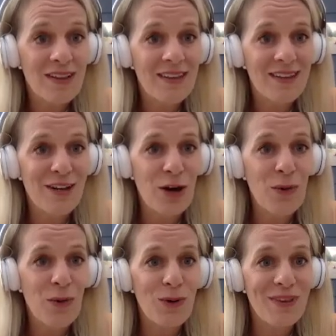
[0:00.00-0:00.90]

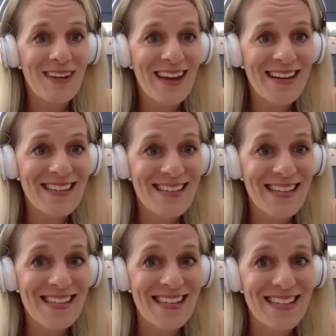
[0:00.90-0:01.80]
or in the
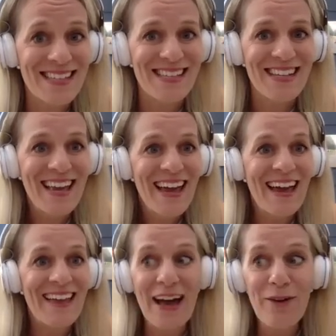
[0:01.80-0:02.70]
96s.
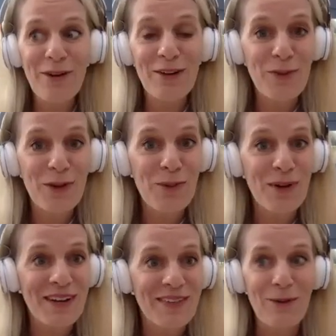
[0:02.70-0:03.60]
And they
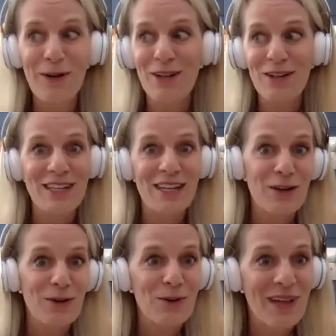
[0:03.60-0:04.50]
would have looked at
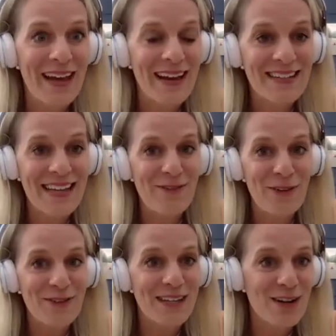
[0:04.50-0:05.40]
you like 10,
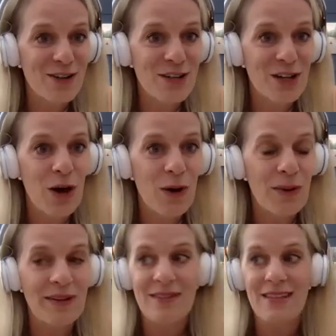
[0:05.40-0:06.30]
15 years ago
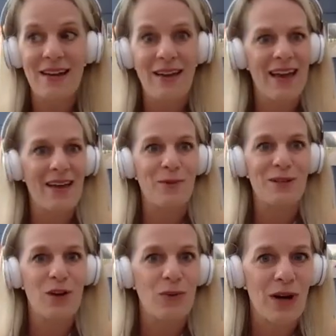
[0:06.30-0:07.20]
and said, hey,
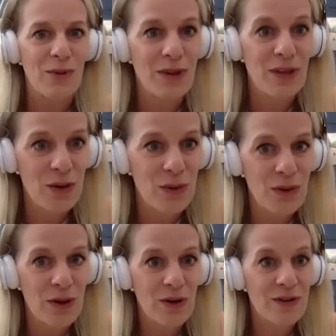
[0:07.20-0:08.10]
what's going on with you?
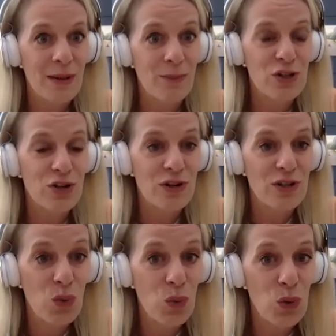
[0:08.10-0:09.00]
Your temperature is
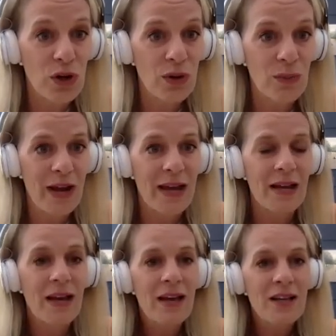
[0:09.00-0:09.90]
cooler, right?
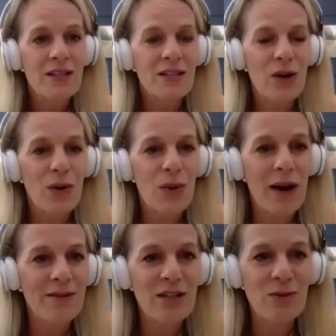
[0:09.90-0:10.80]
So
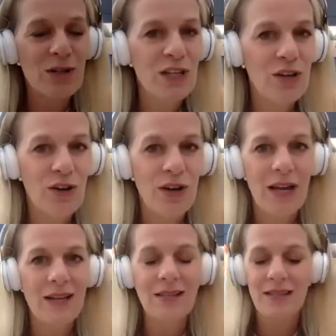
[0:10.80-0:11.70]
I just was
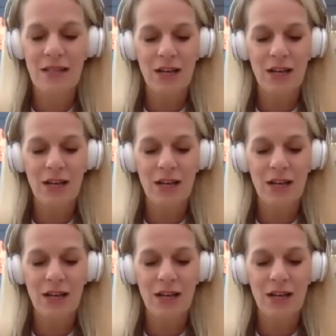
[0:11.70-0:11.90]
curious,